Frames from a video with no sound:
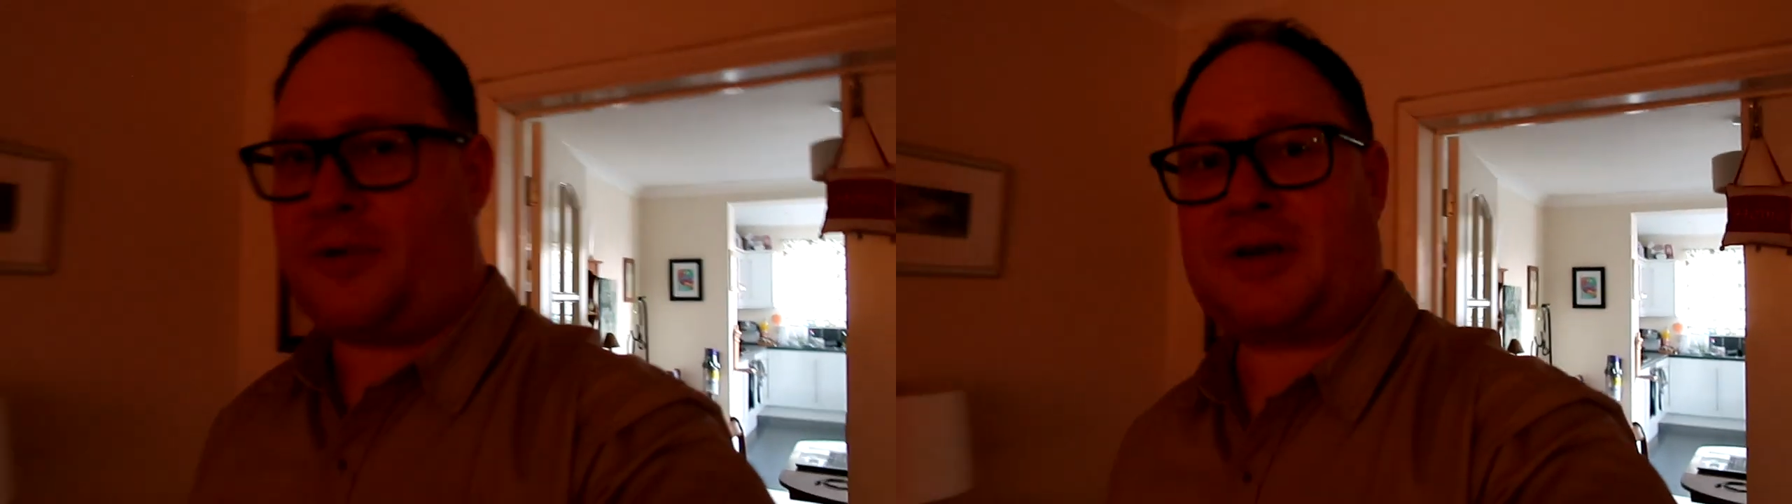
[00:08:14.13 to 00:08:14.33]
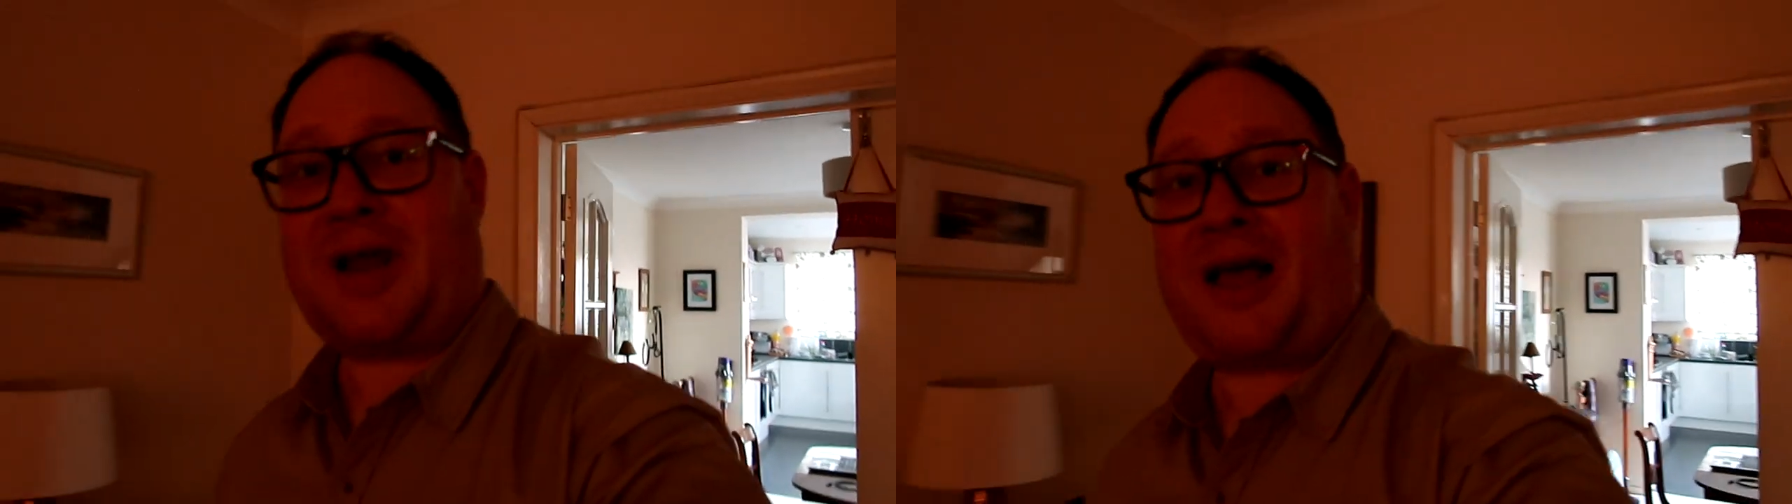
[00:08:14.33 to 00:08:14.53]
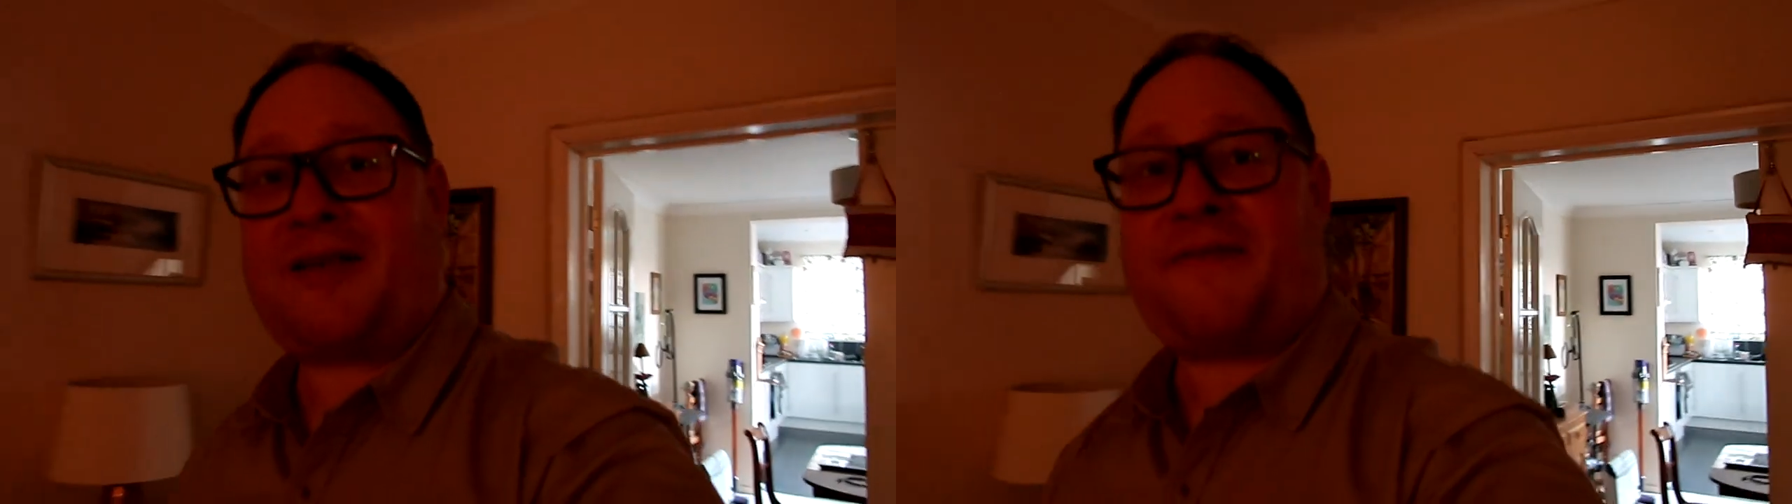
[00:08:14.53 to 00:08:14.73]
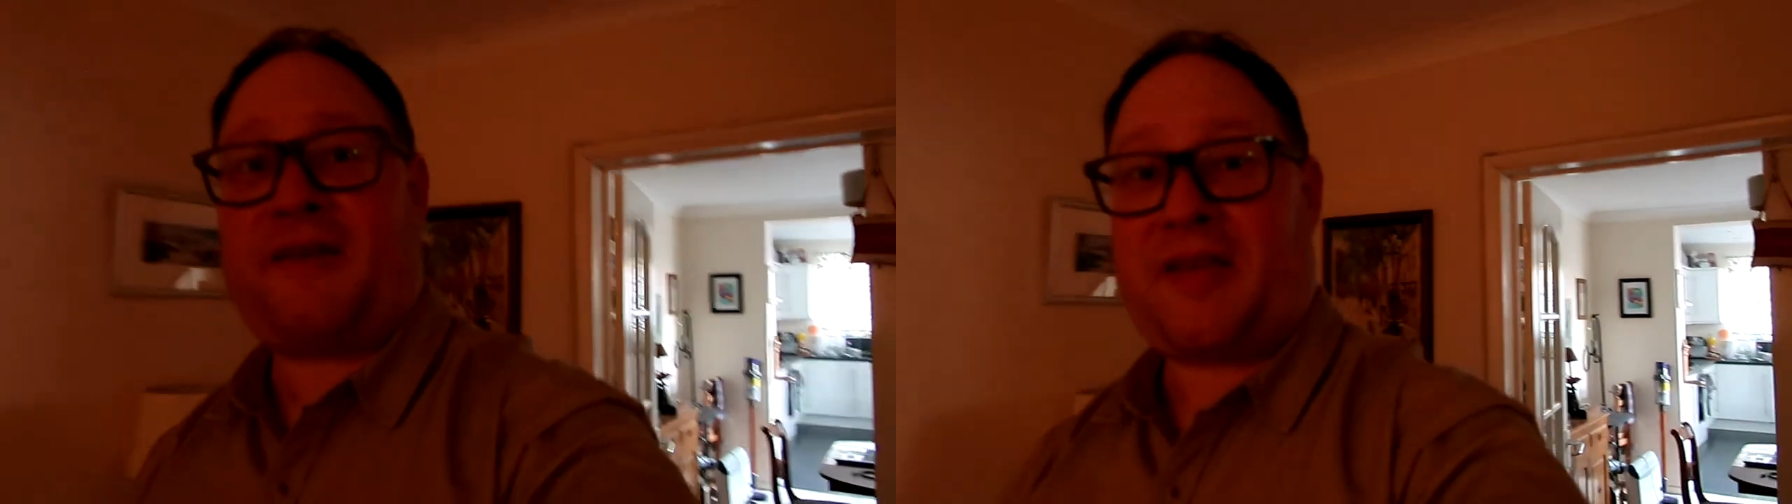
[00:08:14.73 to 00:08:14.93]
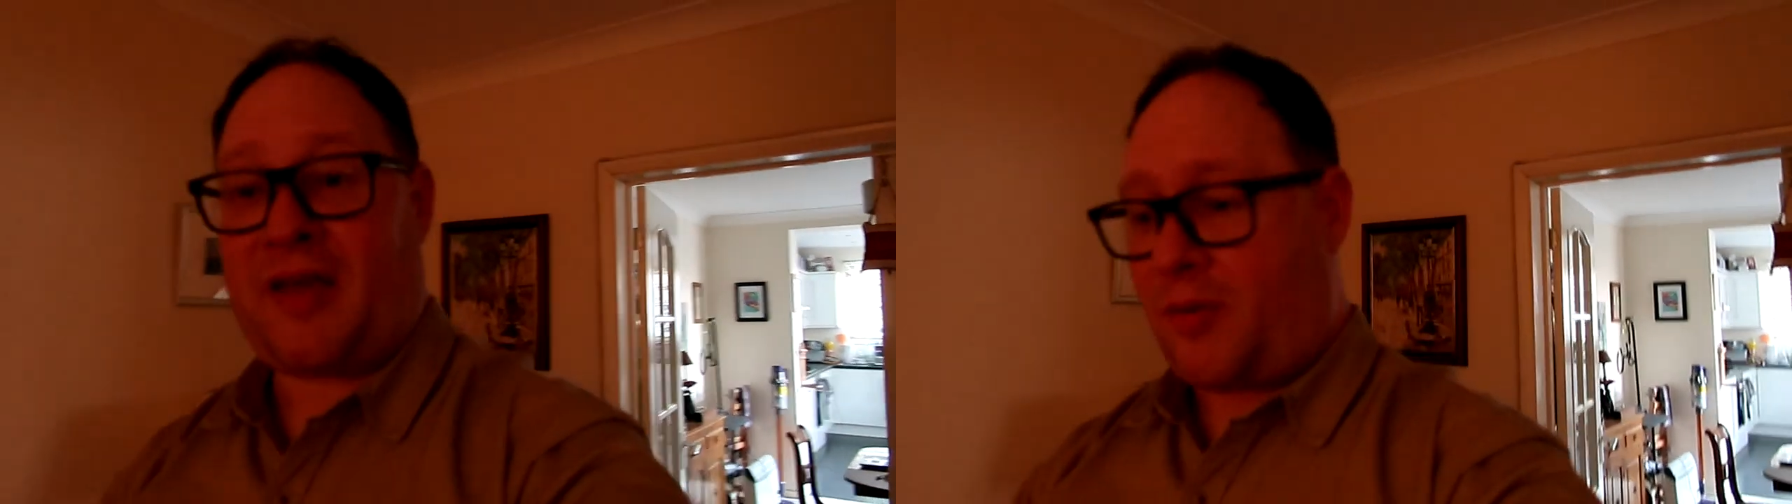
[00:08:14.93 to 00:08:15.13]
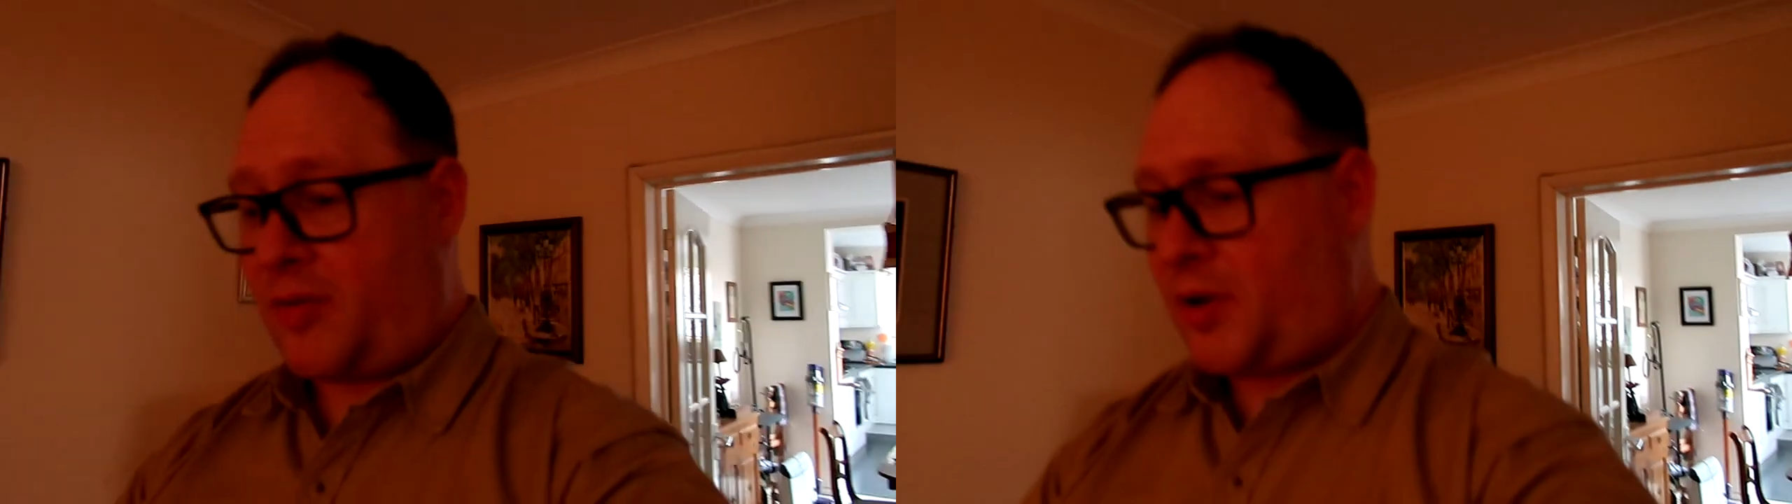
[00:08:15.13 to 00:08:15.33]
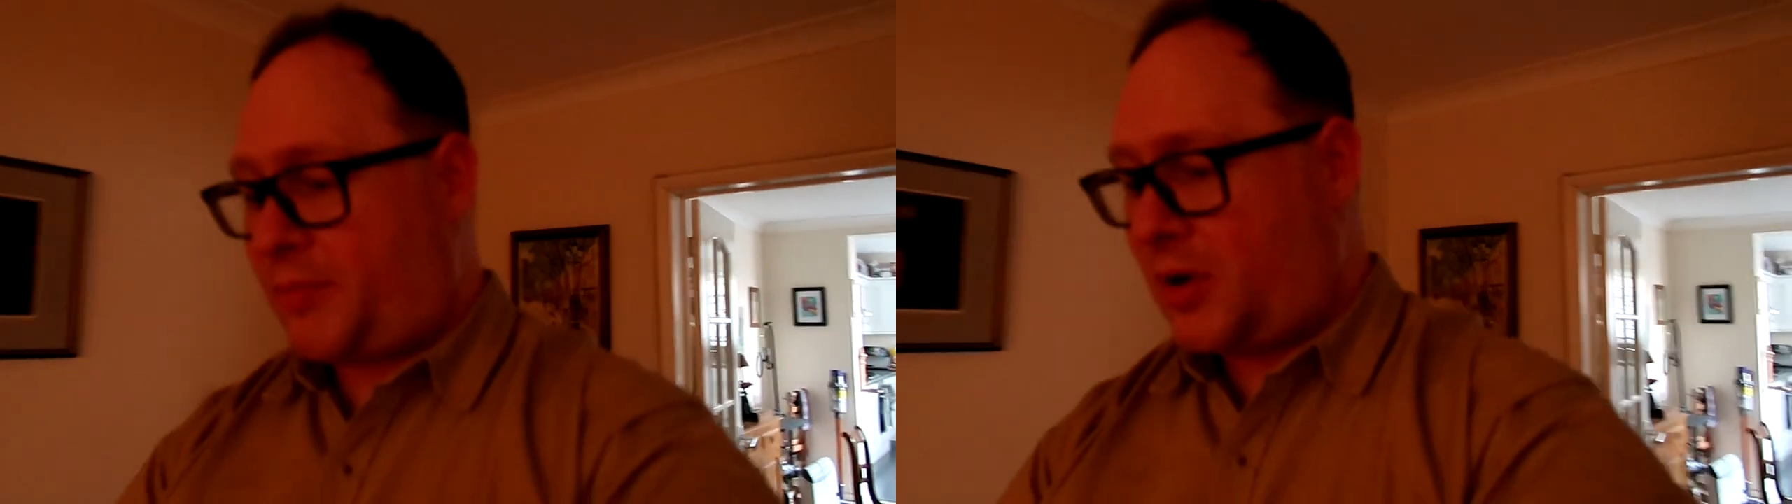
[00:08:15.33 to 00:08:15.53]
was a nice visit with my